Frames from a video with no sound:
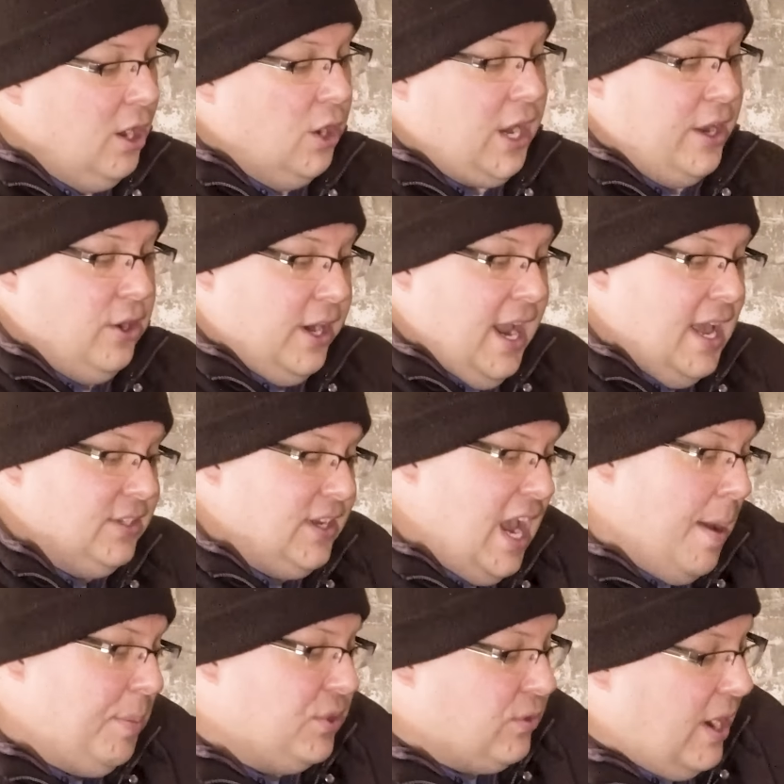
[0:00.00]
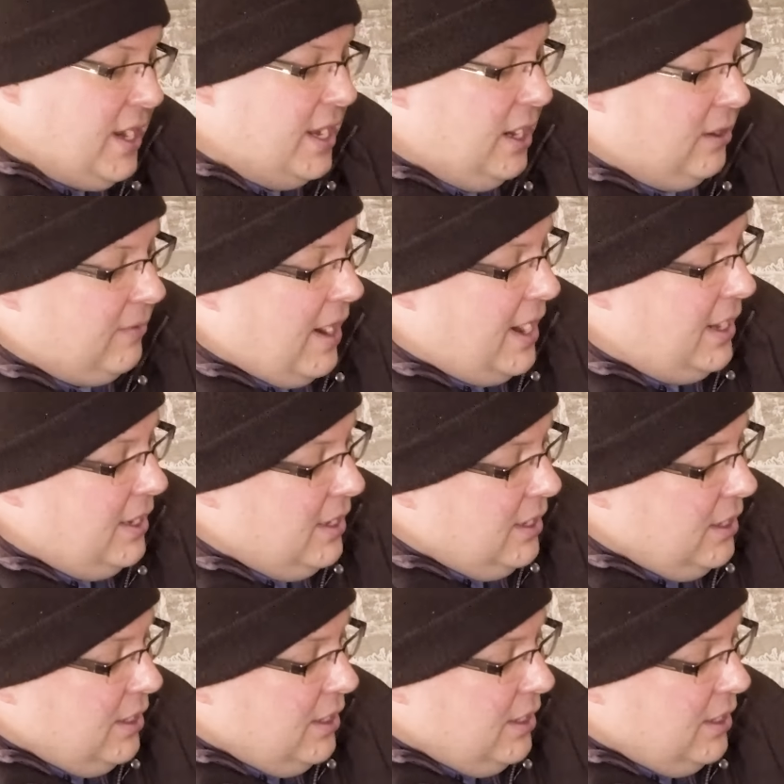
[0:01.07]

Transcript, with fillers: Okay, your gas cap is right here, right?